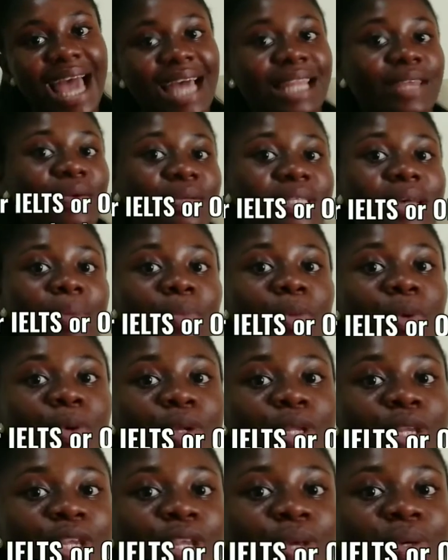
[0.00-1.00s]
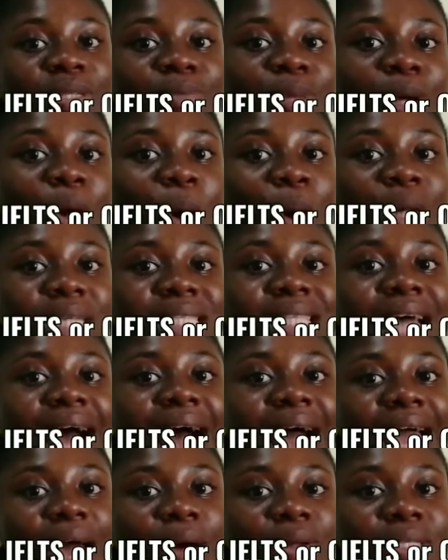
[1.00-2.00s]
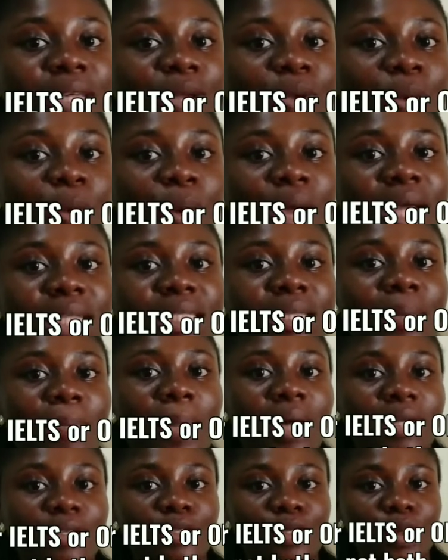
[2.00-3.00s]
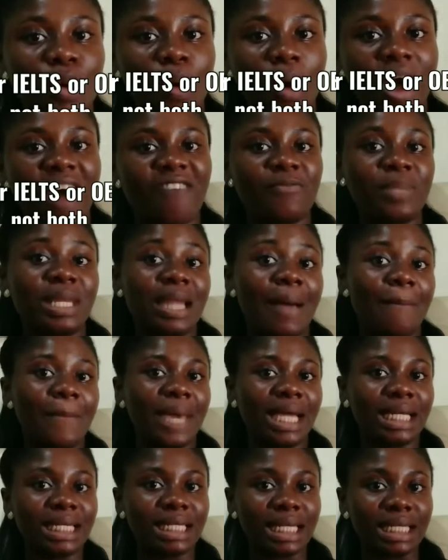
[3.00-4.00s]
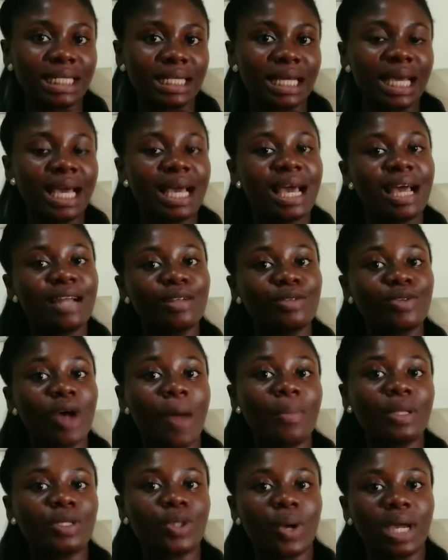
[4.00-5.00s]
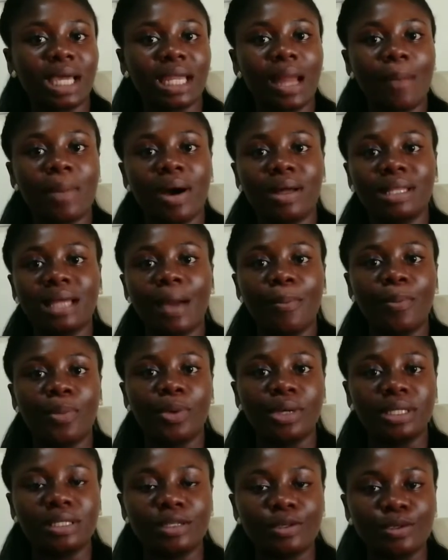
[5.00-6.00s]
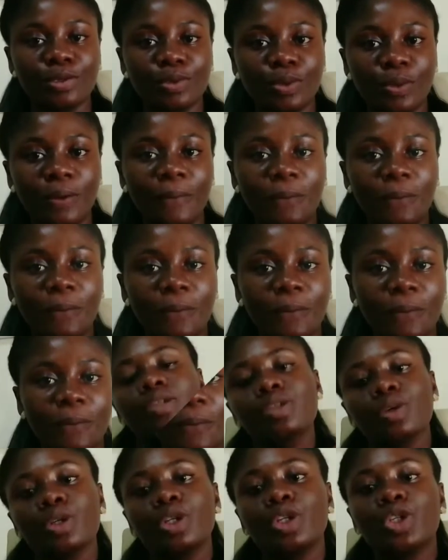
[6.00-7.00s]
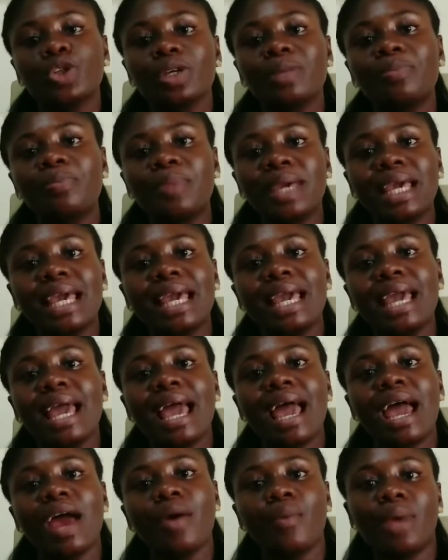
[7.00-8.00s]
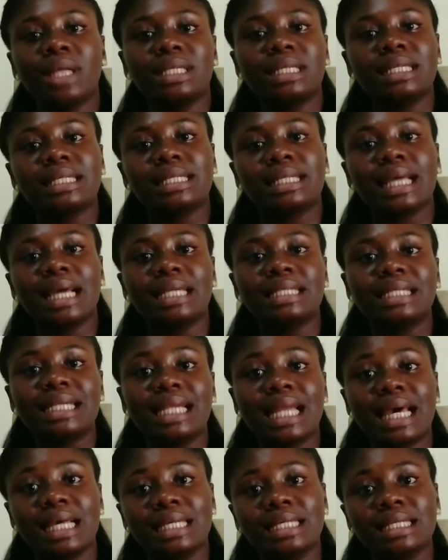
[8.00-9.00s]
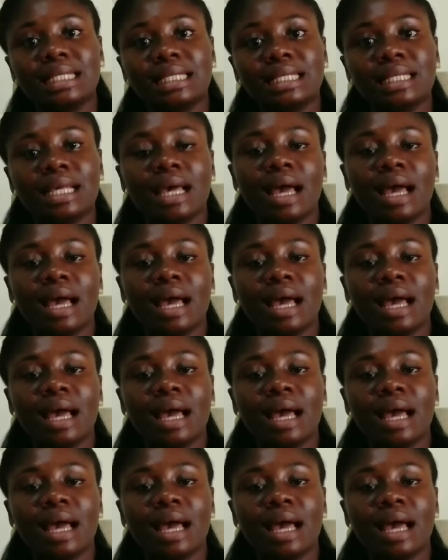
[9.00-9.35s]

And there is some good news, because the IELTS and OET band score have been amended. And so I'll be talking about that pretty soon. Also, you should be a registered nurse